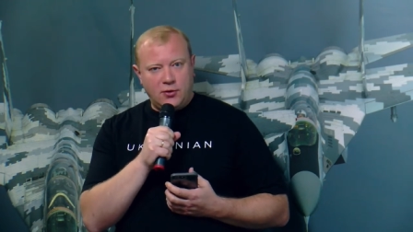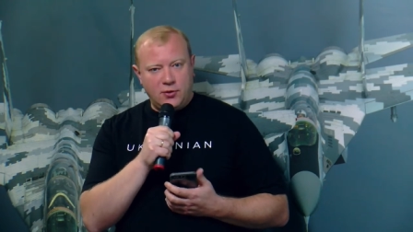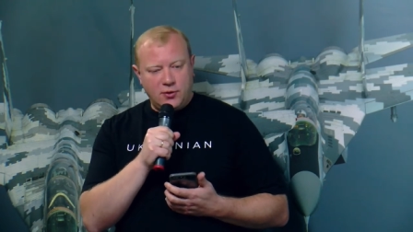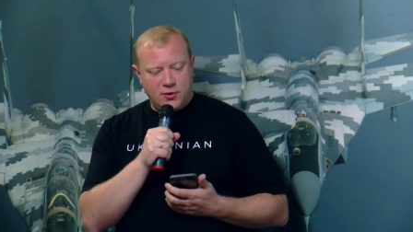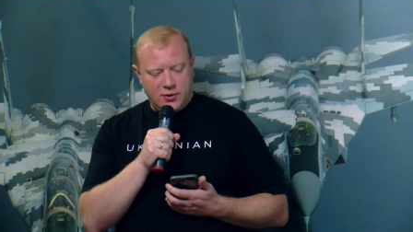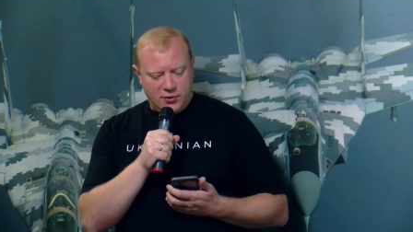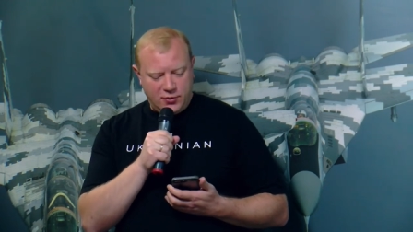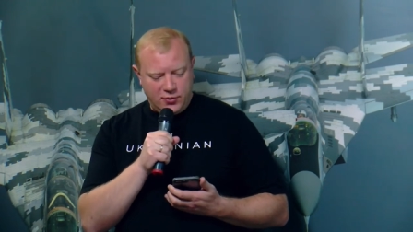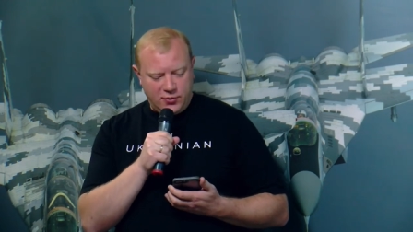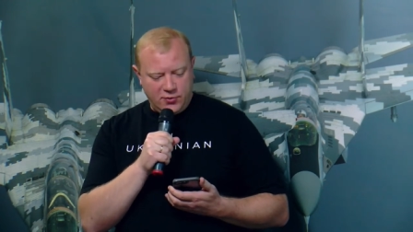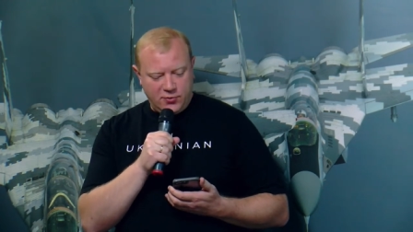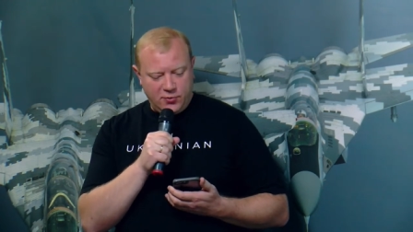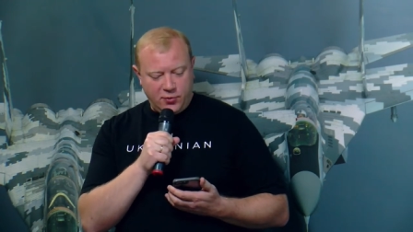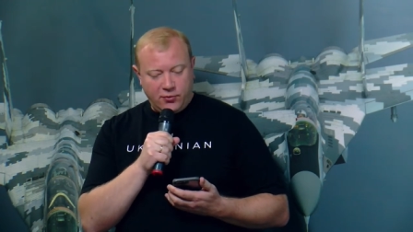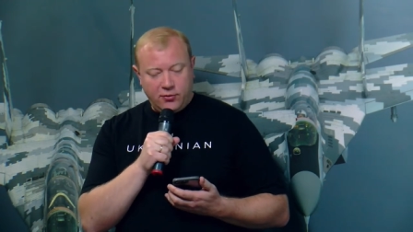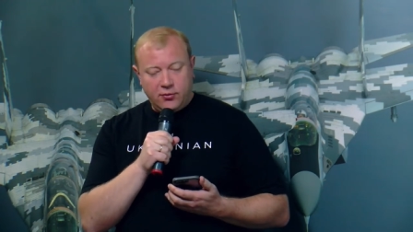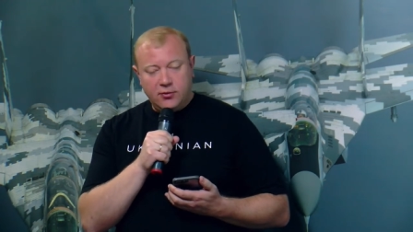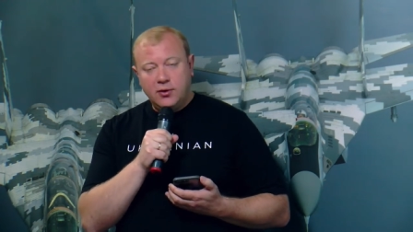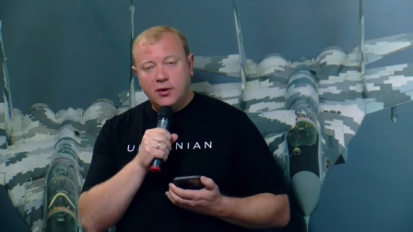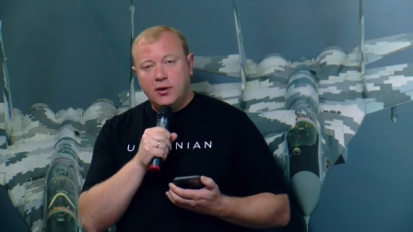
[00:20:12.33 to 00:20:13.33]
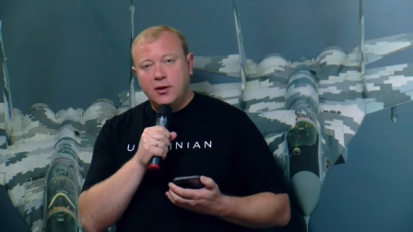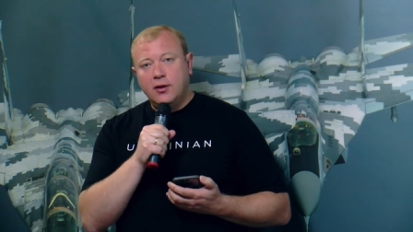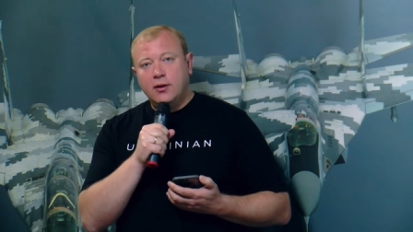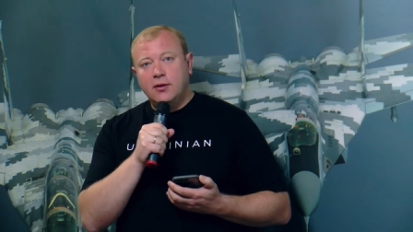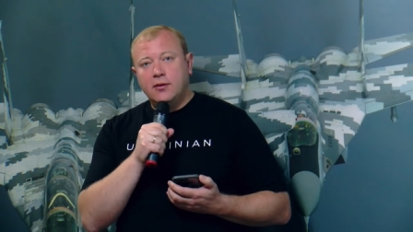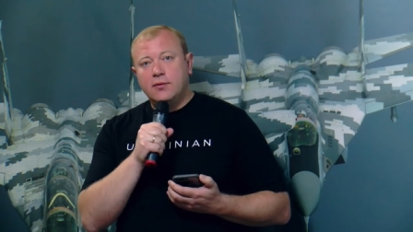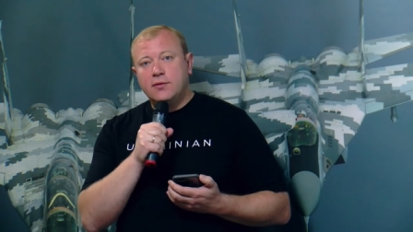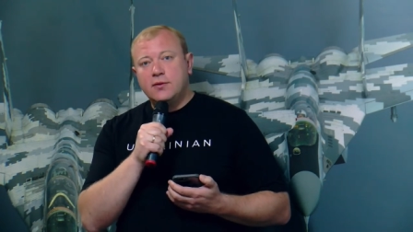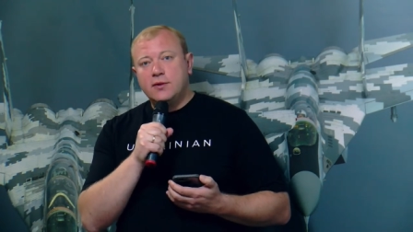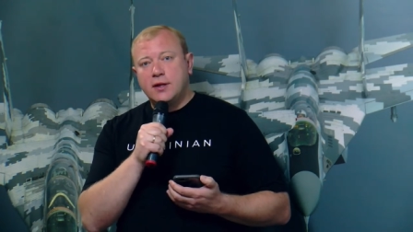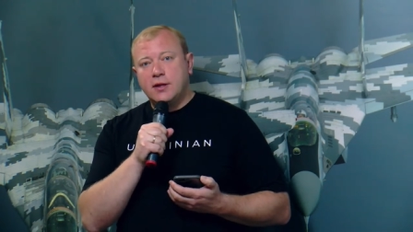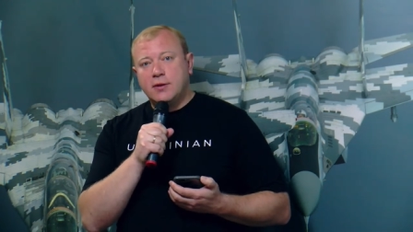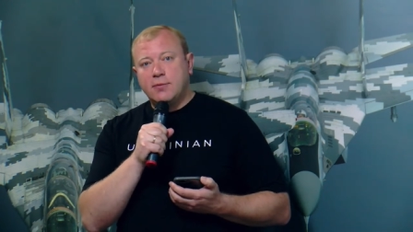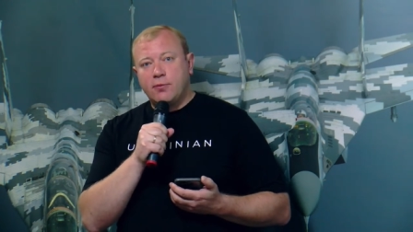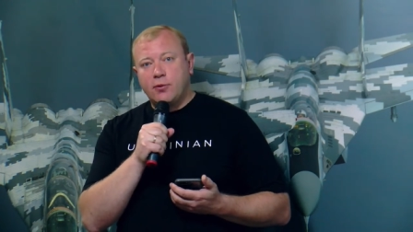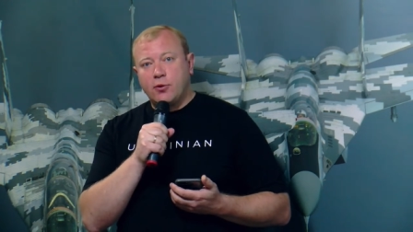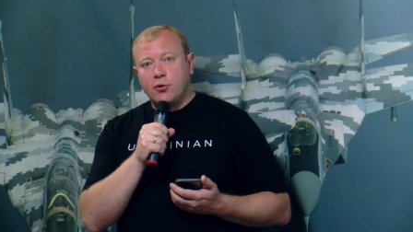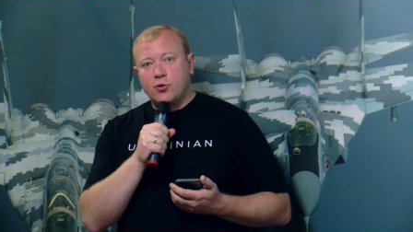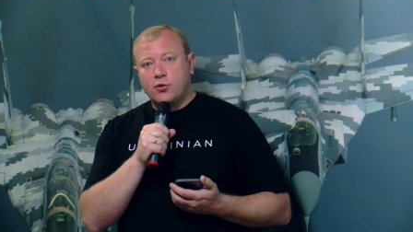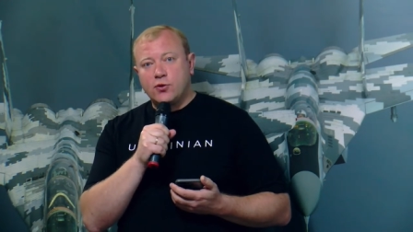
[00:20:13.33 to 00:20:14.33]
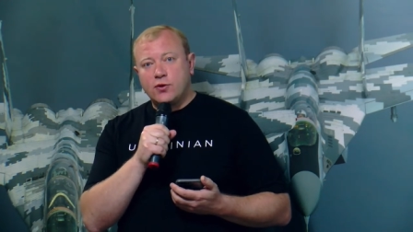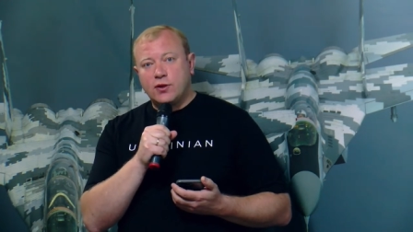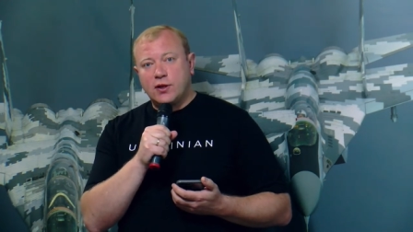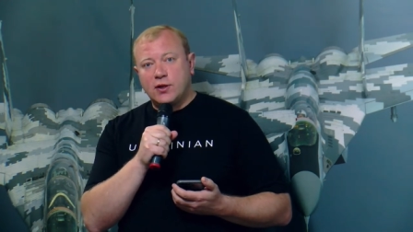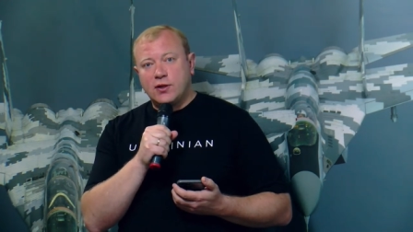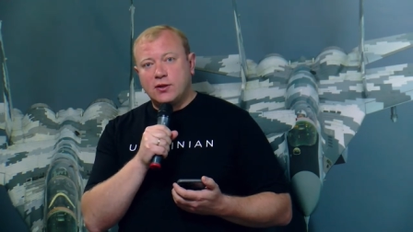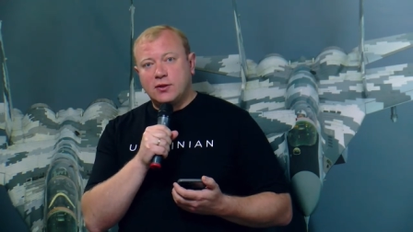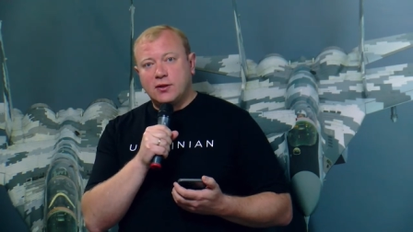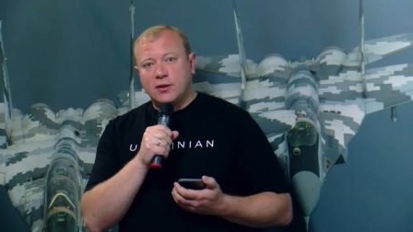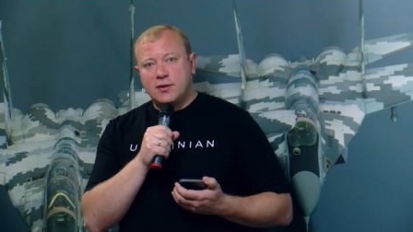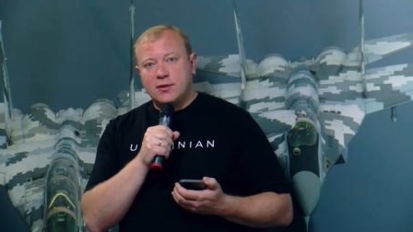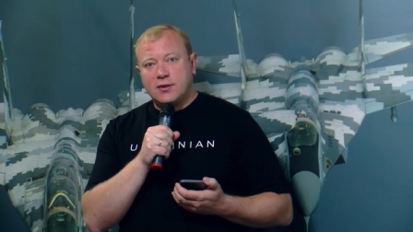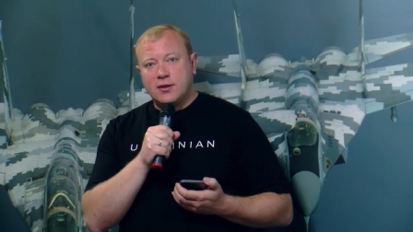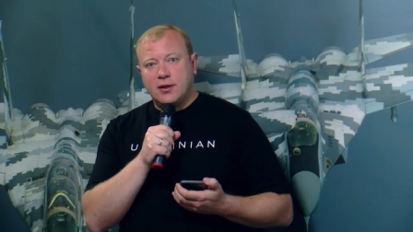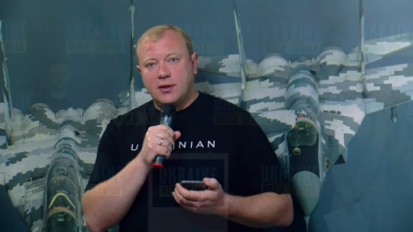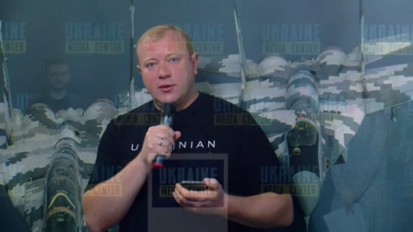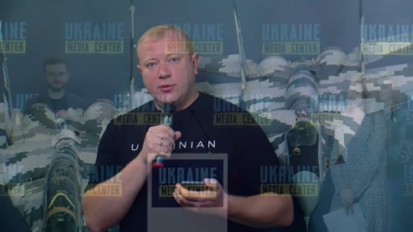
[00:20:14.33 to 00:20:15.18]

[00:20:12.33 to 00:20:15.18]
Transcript: that will be held in Lviv during um,